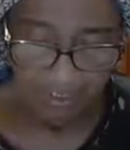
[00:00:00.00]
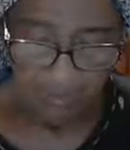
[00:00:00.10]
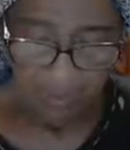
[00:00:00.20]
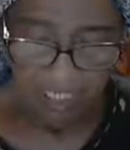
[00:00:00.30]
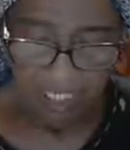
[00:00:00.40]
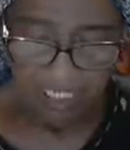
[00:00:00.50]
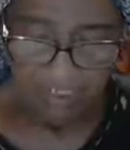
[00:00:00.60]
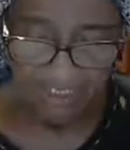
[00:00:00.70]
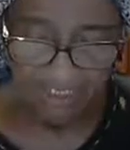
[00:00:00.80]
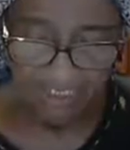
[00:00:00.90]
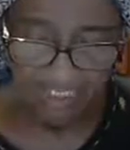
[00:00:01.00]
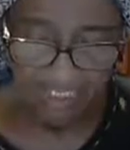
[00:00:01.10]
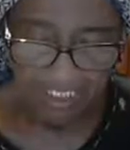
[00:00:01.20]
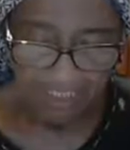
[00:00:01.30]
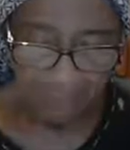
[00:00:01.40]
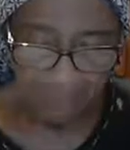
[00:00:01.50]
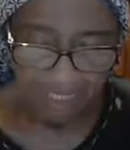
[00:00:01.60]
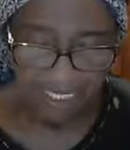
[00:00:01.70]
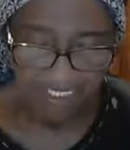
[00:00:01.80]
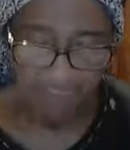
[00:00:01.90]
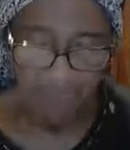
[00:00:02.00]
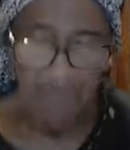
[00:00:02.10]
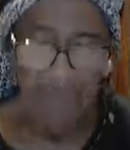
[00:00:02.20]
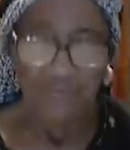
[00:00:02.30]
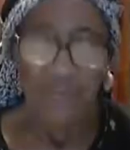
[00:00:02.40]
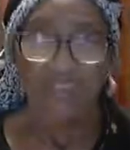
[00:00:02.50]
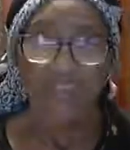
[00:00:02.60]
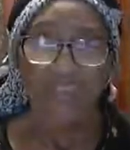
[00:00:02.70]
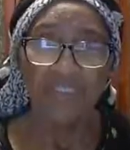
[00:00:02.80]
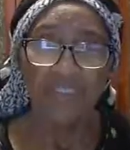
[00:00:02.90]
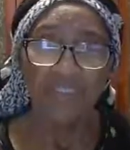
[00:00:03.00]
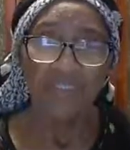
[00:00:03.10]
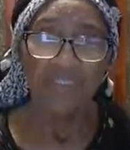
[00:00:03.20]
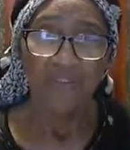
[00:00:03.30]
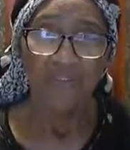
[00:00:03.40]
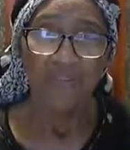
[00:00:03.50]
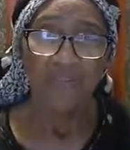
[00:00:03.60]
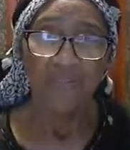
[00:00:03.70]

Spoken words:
where I shall eat the Passover with